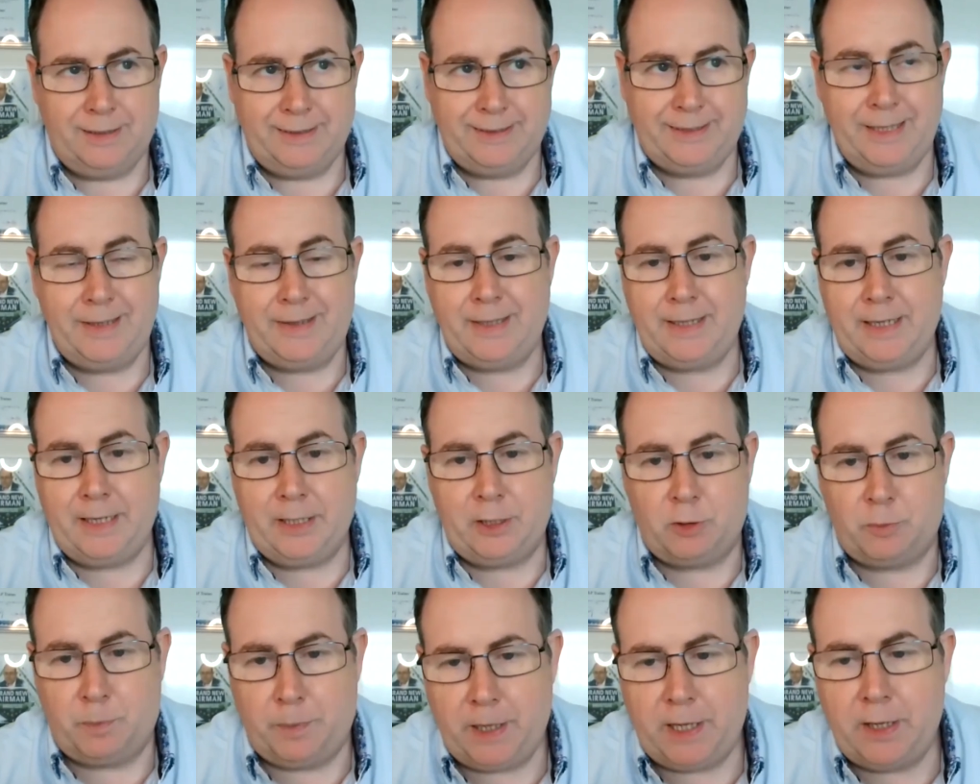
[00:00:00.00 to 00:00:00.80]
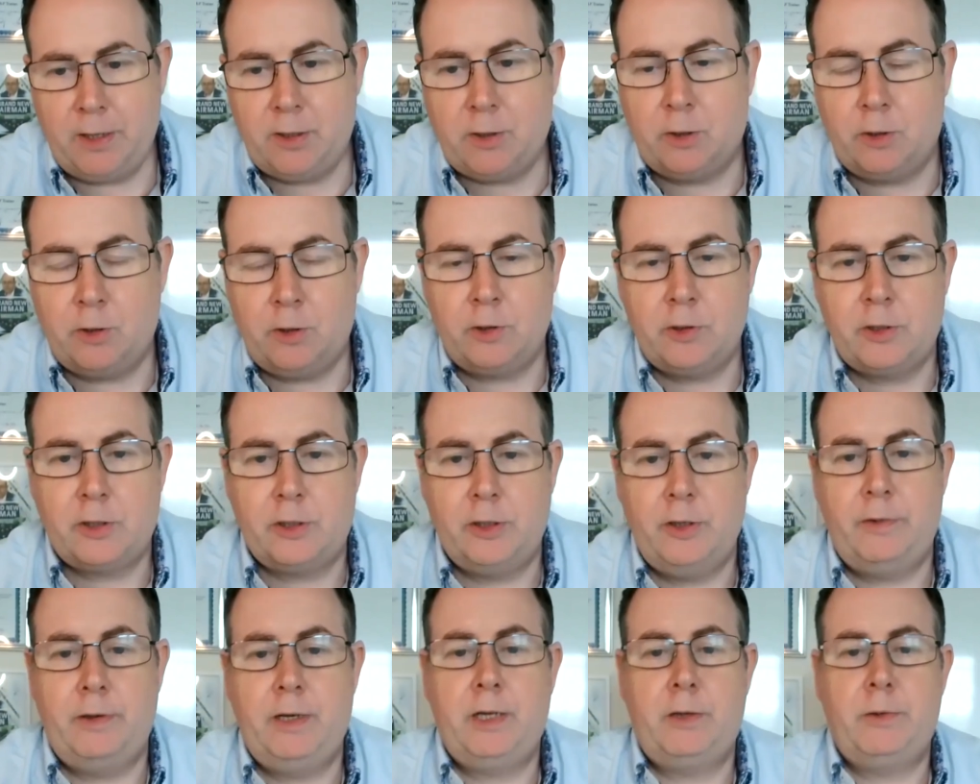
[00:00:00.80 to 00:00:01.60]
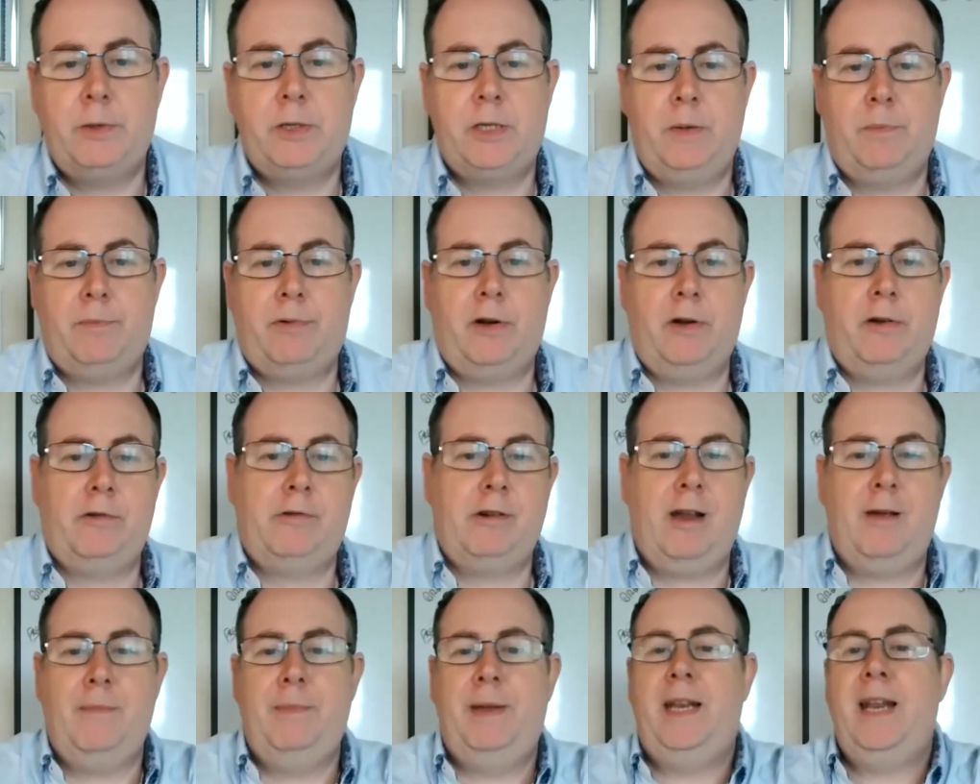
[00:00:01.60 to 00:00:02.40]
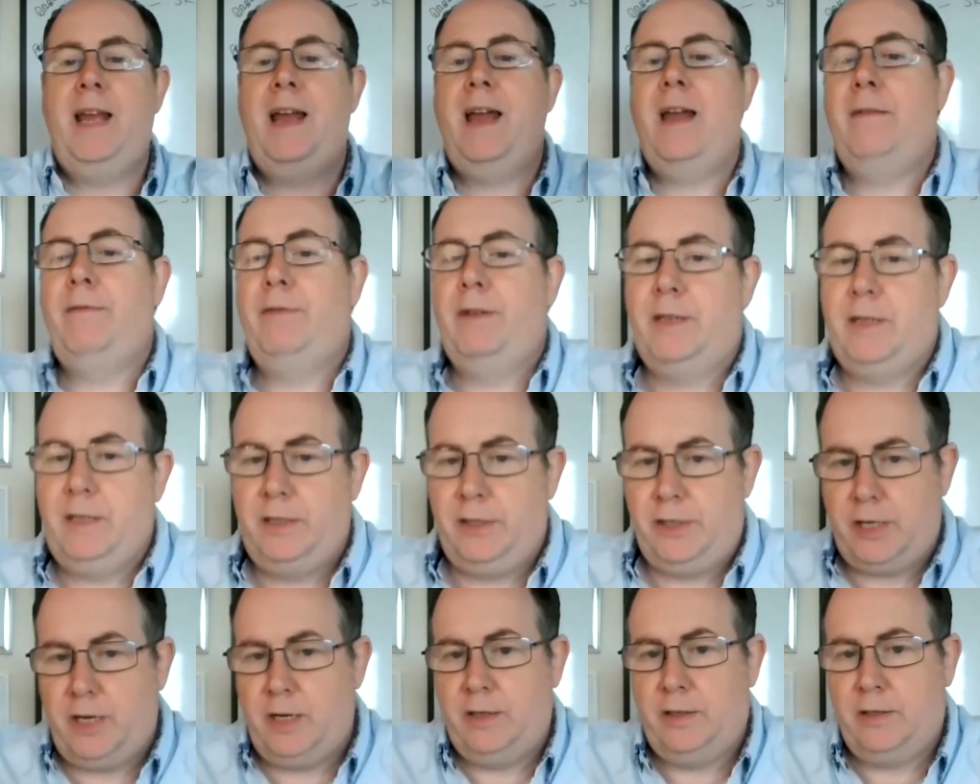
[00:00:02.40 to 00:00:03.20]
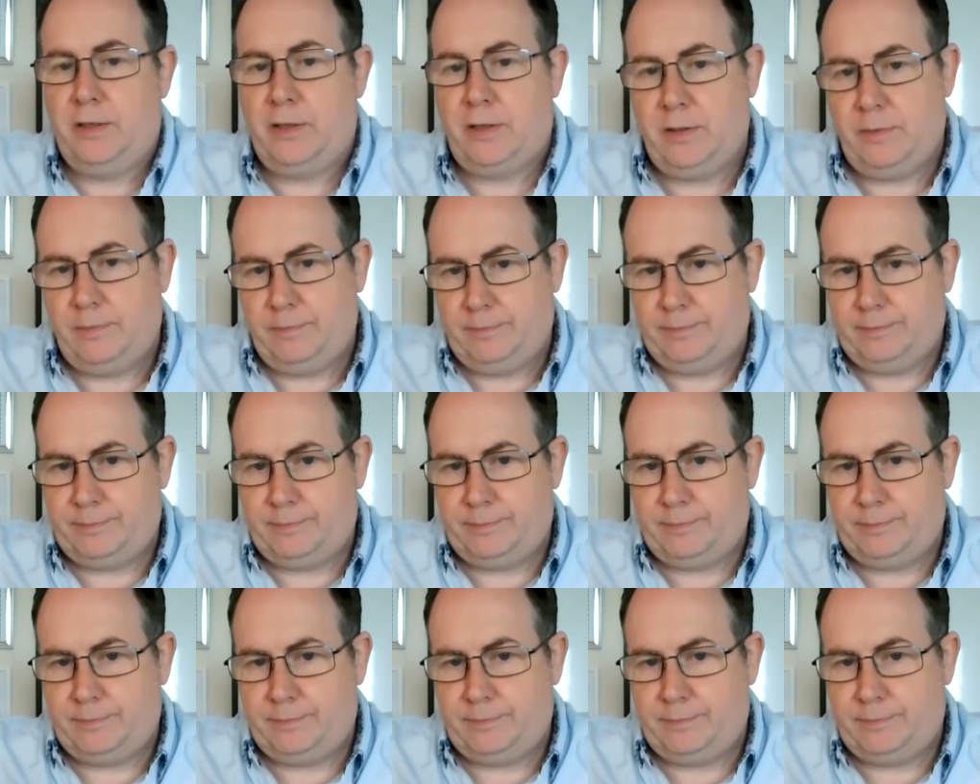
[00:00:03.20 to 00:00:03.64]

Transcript: Did the NLP course, Neuro-Linguistic Programming, everything changed.